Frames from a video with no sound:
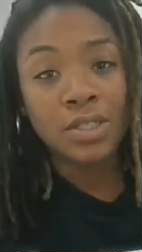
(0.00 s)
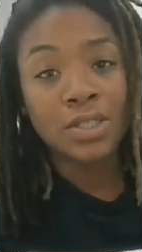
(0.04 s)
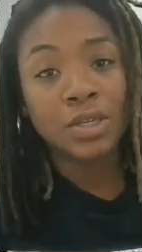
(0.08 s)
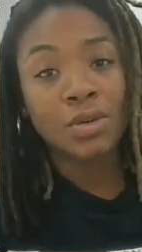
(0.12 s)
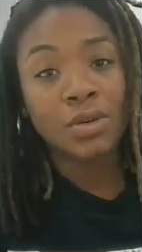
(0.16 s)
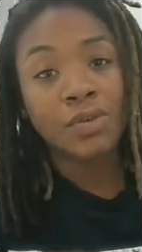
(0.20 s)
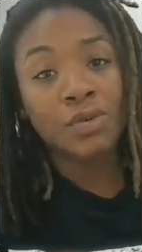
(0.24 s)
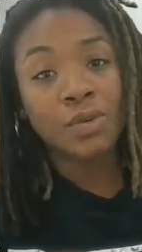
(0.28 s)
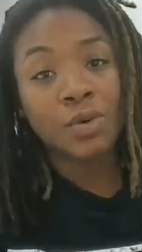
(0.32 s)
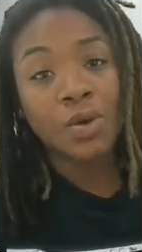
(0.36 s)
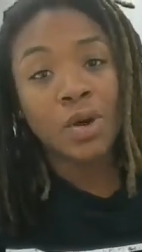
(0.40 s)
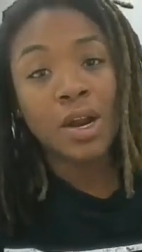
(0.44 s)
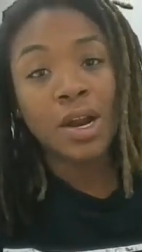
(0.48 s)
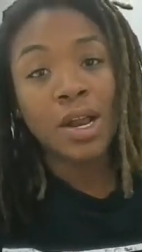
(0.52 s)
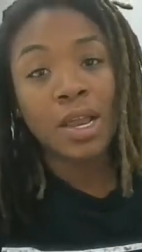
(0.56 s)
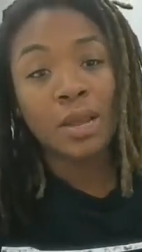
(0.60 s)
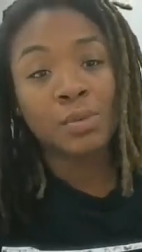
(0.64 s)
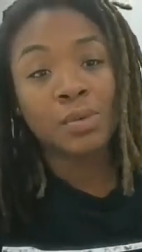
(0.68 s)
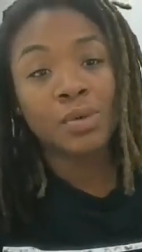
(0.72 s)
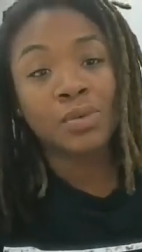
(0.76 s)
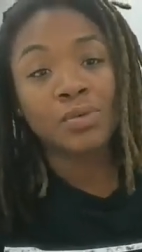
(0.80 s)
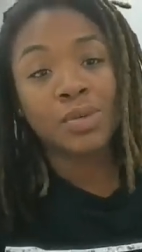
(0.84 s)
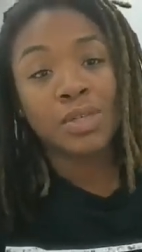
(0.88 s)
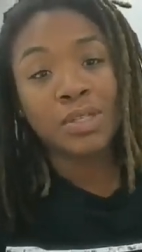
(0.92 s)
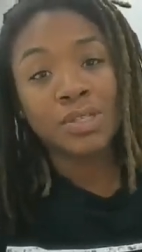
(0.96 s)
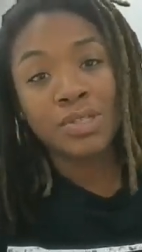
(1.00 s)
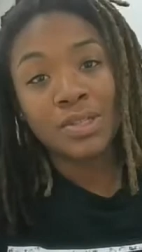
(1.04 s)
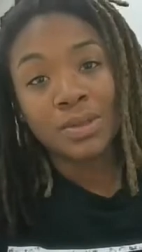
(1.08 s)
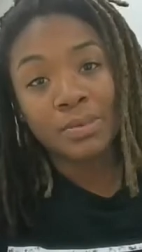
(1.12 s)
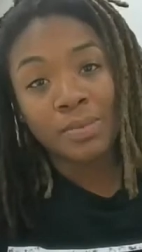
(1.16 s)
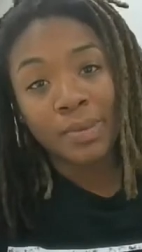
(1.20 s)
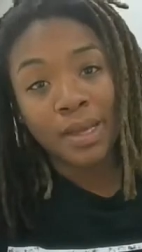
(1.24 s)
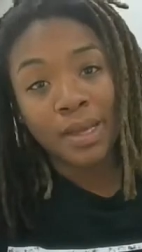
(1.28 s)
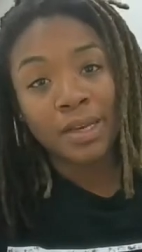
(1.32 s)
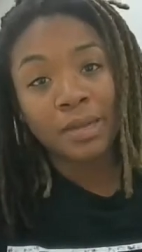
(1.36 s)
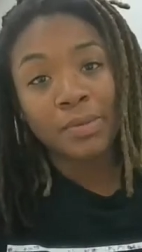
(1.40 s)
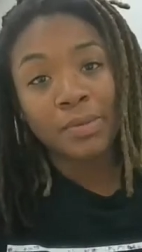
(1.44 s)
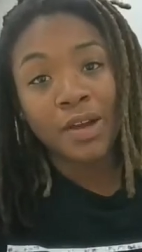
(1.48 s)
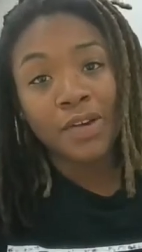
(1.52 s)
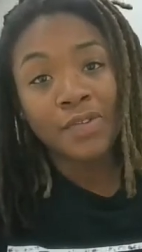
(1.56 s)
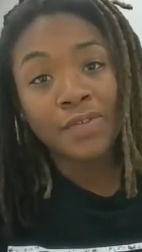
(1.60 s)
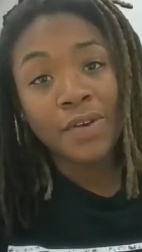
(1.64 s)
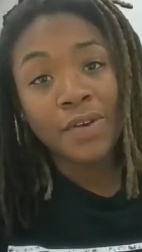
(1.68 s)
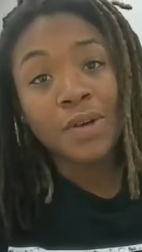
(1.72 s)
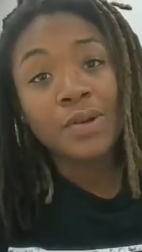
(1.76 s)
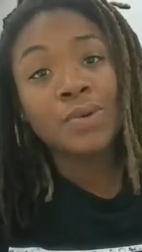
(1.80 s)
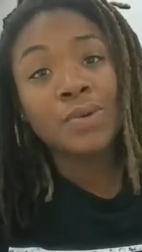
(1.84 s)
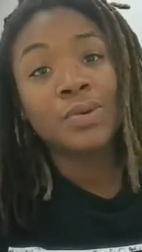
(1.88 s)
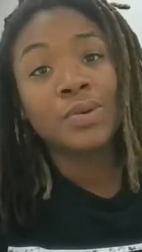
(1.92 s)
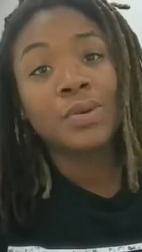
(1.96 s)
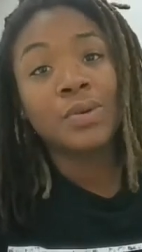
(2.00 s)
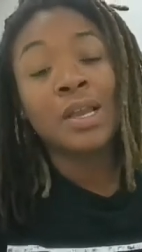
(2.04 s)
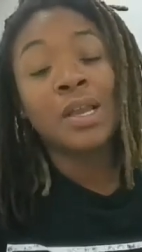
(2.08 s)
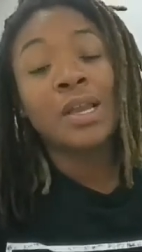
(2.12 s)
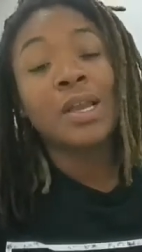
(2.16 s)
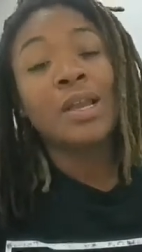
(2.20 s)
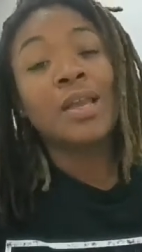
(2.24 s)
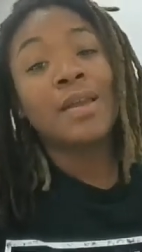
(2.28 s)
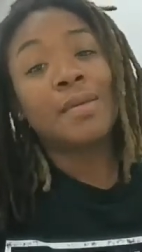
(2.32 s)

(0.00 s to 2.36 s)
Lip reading: So if you are able to reach somebody by phone,